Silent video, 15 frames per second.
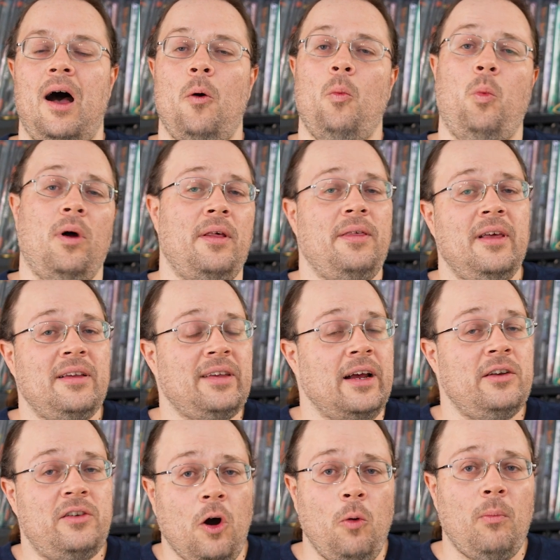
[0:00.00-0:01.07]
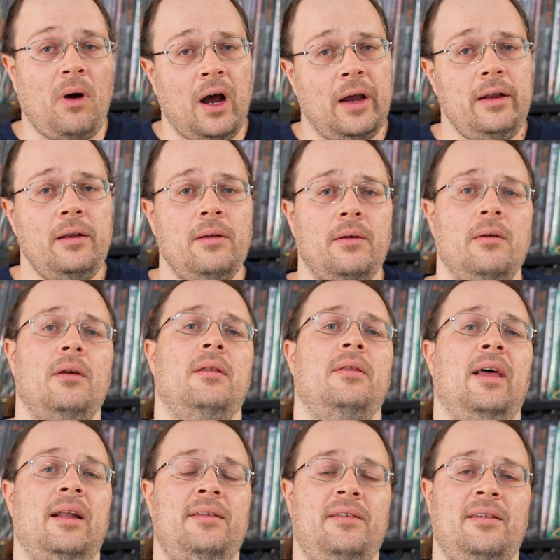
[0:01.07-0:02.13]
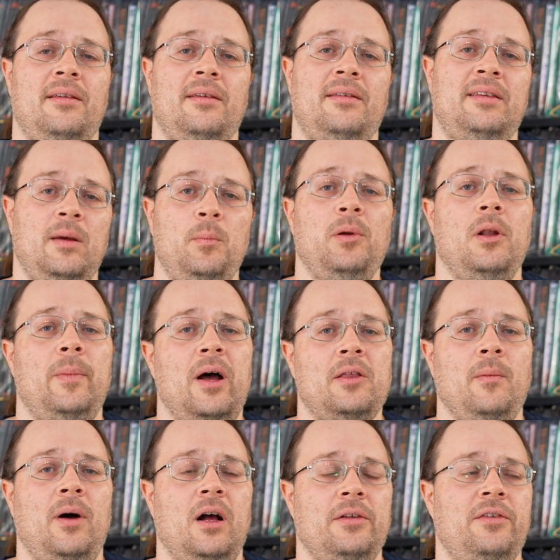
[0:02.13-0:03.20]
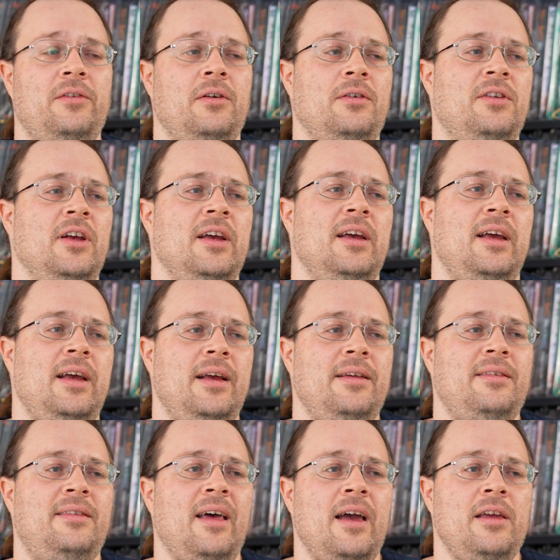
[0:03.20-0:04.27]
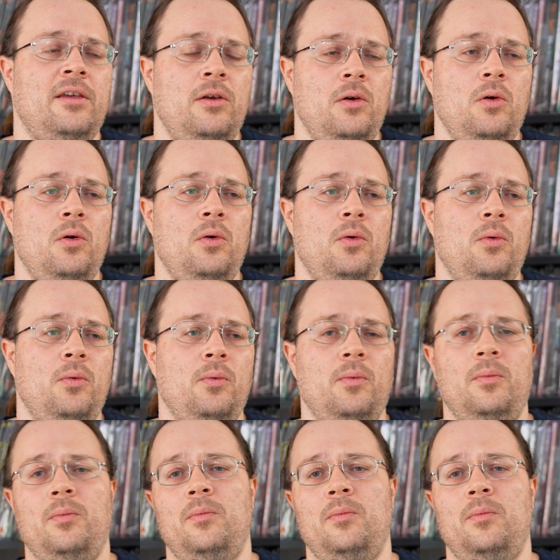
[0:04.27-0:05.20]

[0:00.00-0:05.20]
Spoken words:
One of the things I don't mind that's simple about the monsters is that you